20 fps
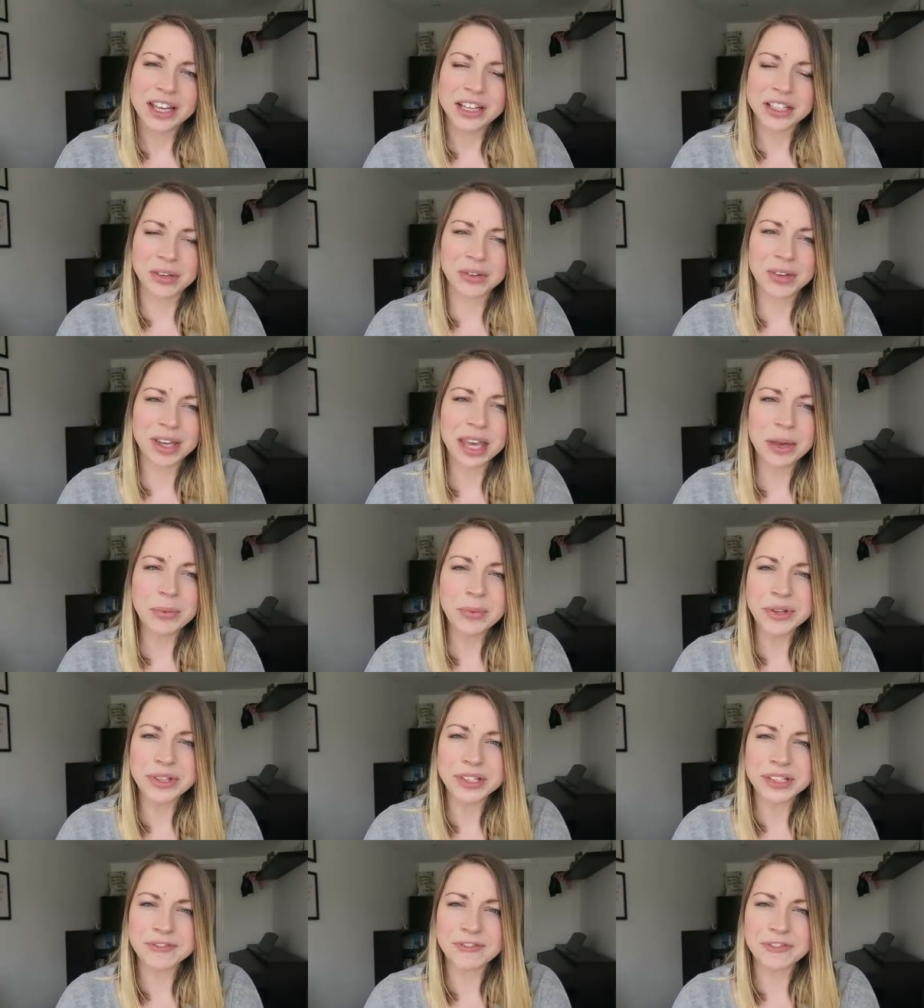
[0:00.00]
So
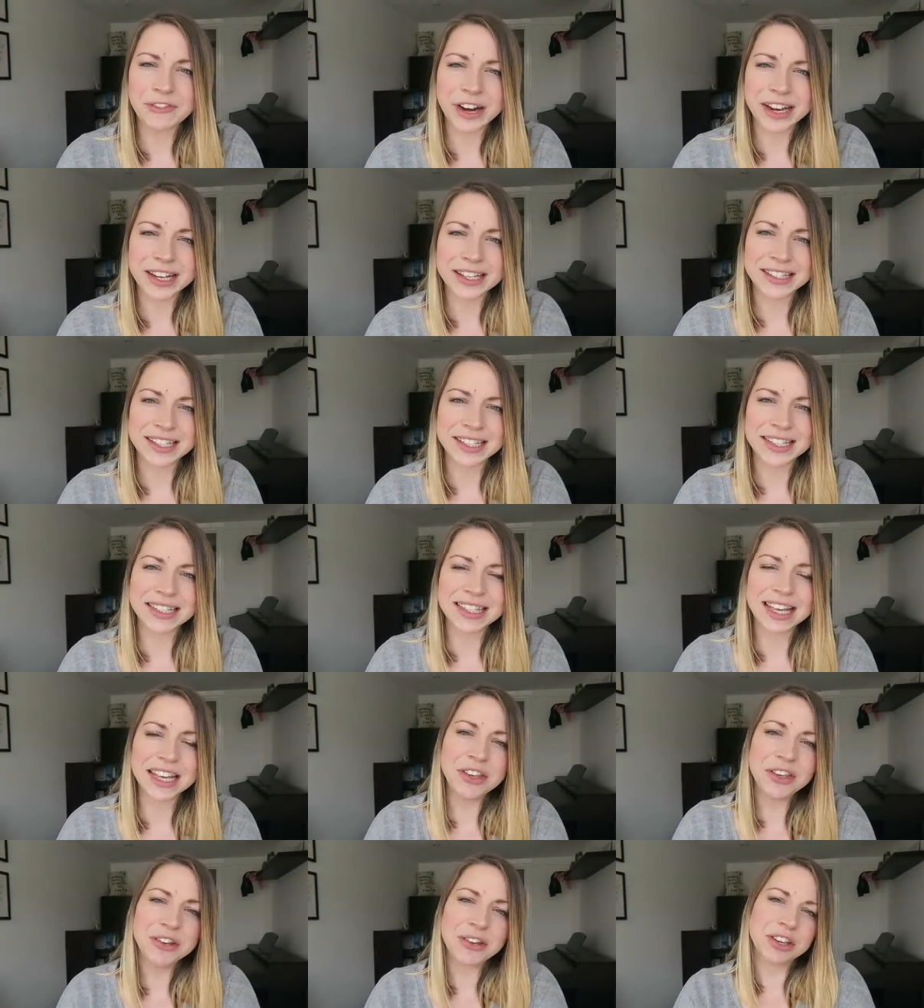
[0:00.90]
keywords and phrases.
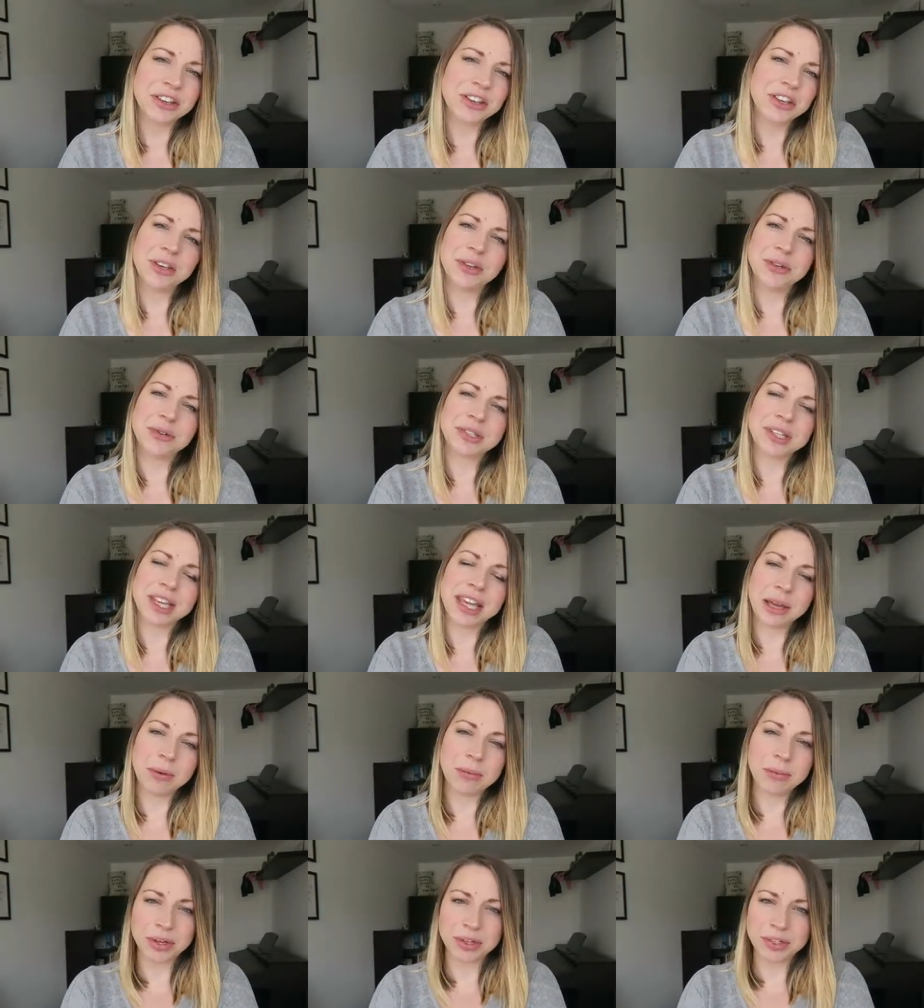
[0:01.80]
Then you can use
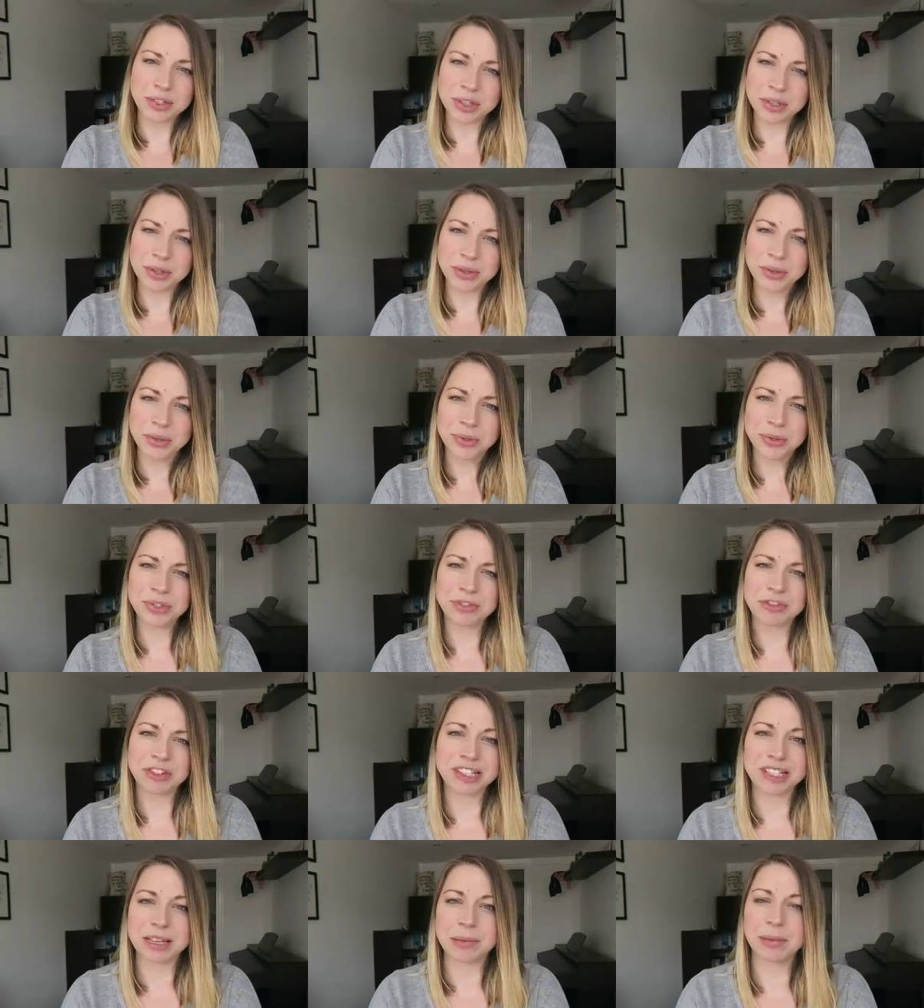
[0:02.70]
keyword tools.
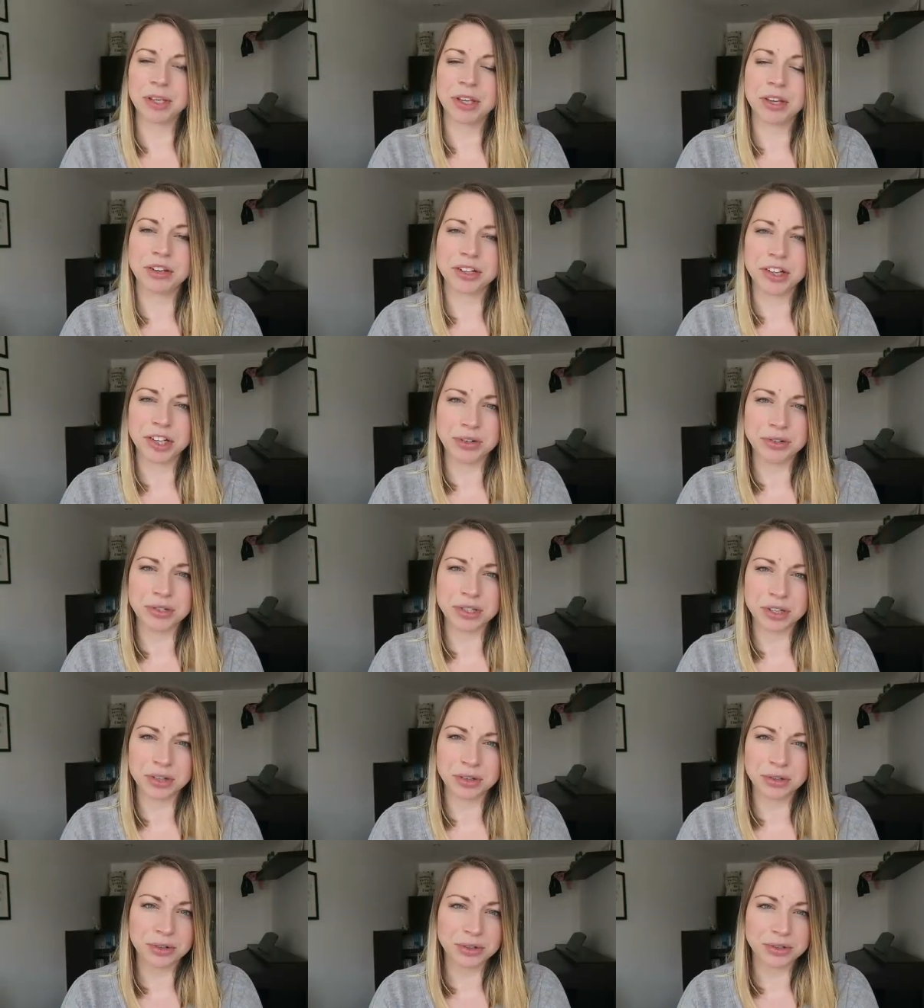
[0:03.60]
For example, you could use
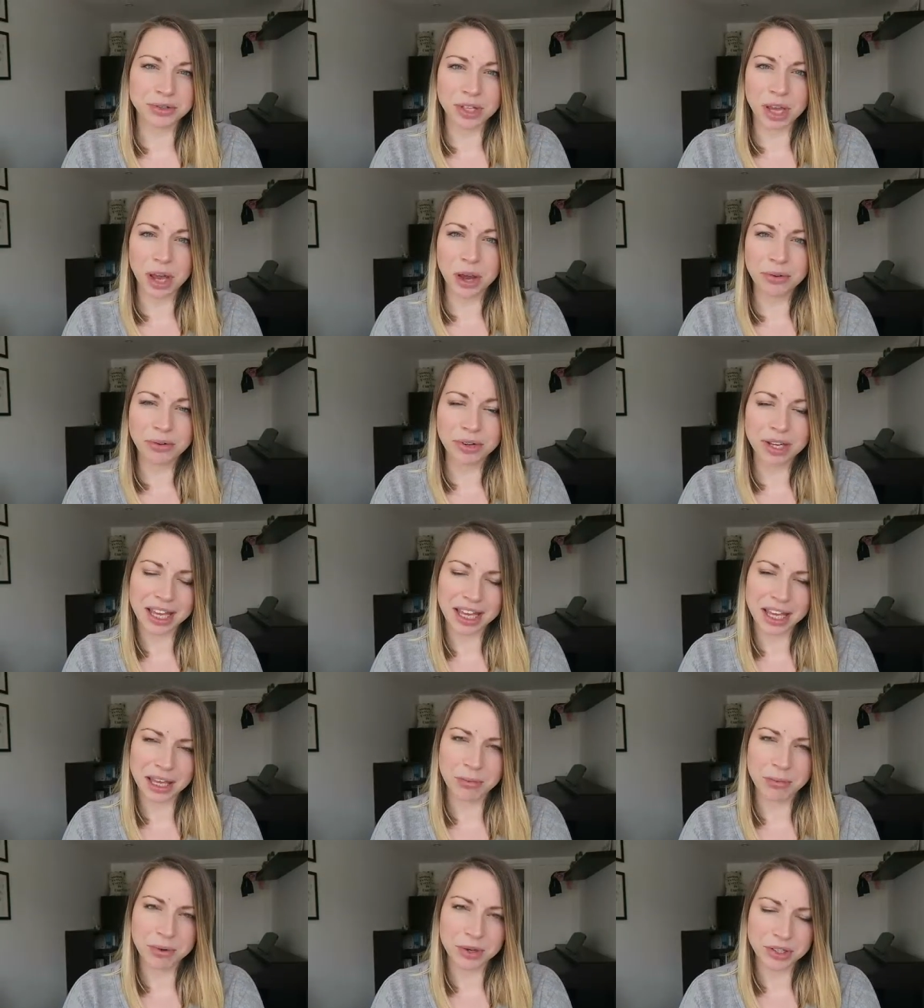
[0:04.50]
Google's own
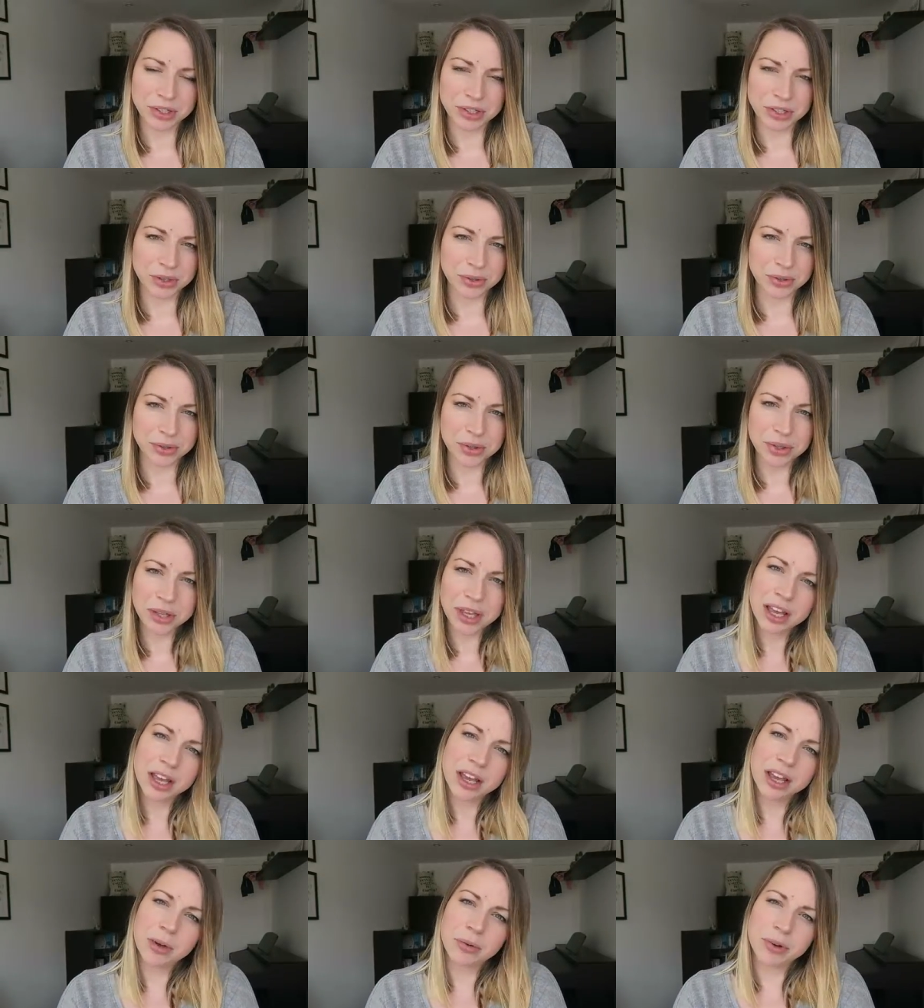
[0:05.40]
keyword tool,
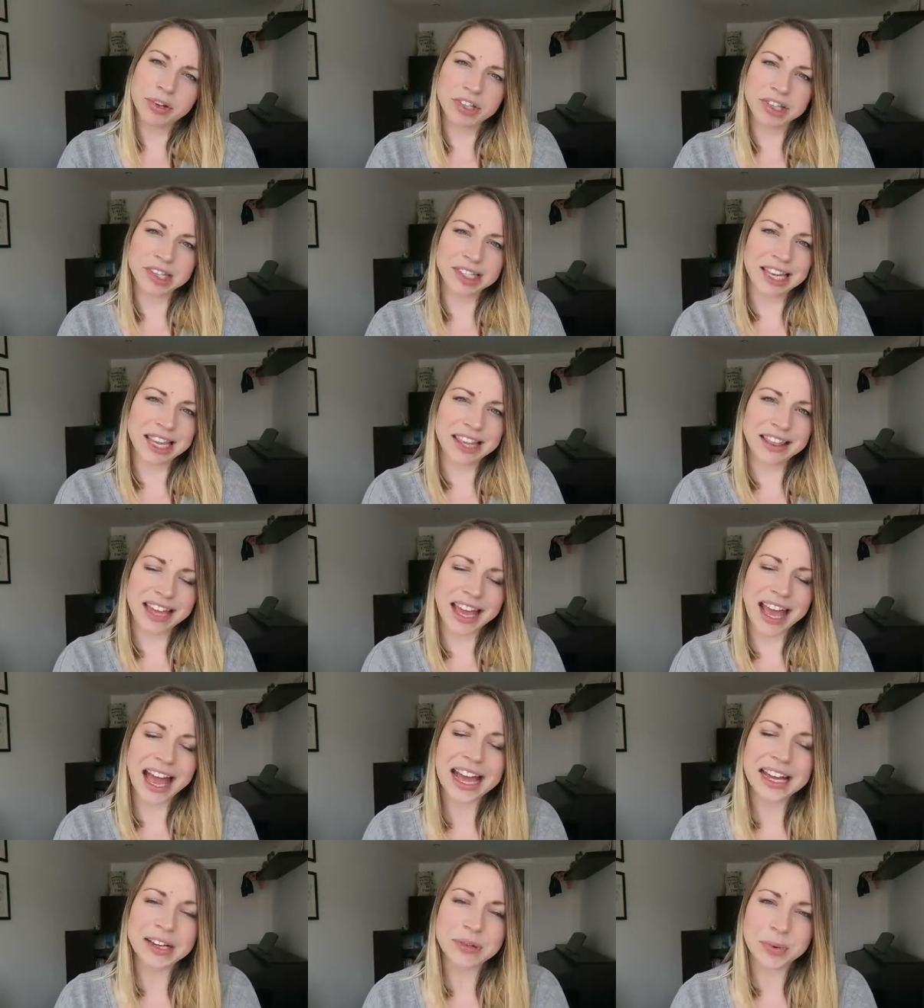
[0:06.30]
which is in
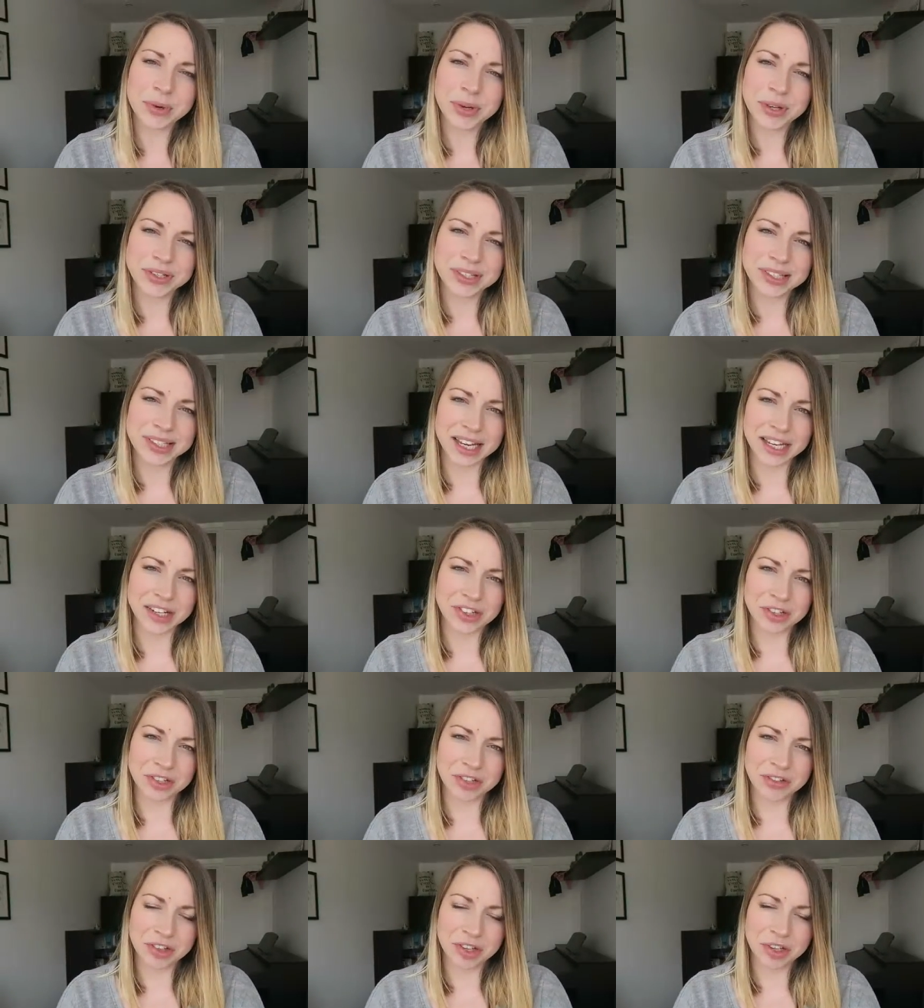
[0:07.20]
the AdWords
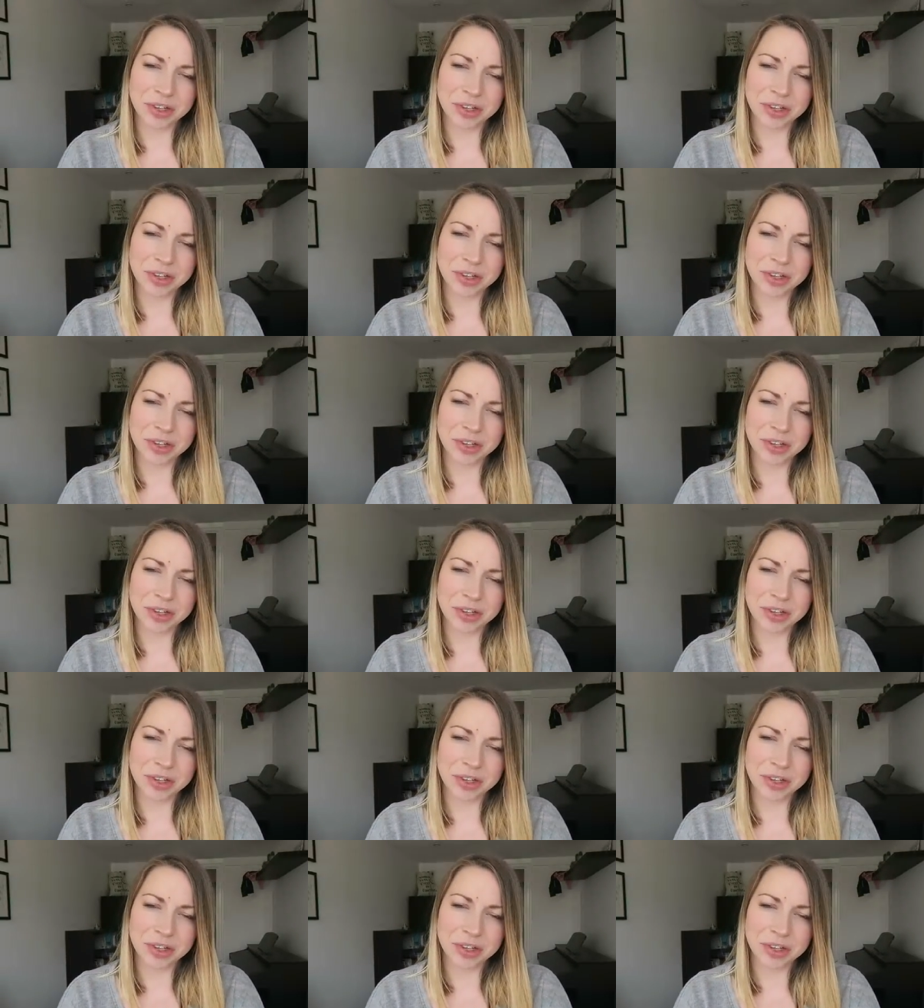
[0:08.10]
section of